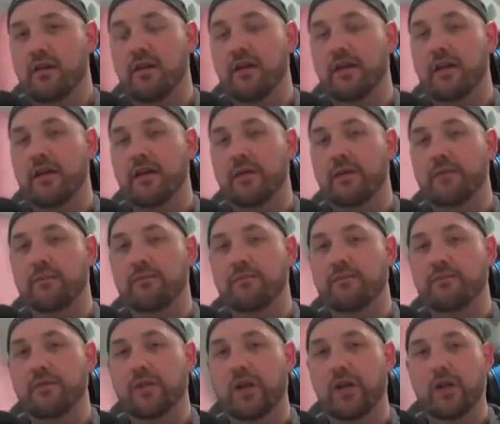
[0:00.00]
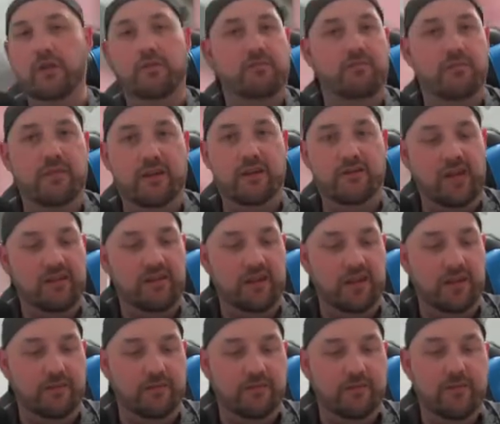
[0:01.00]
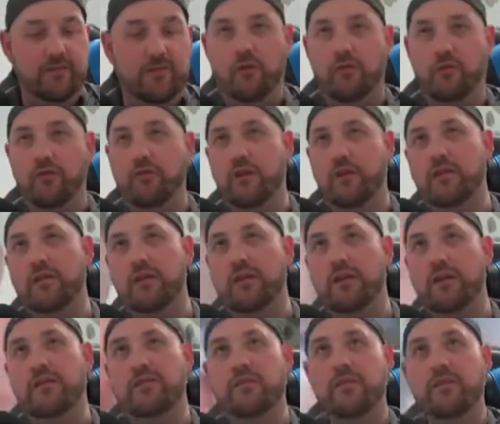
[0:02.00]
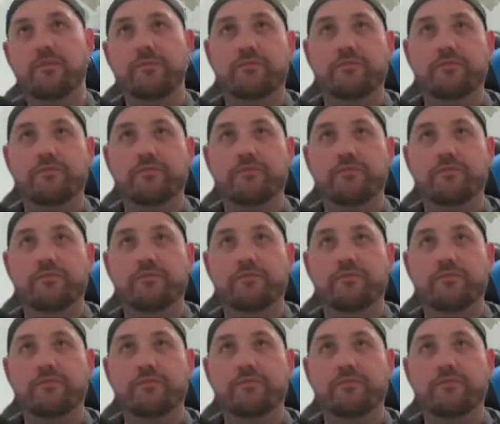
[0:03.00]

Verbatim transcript: um, you know, that changeling. So really, really nice.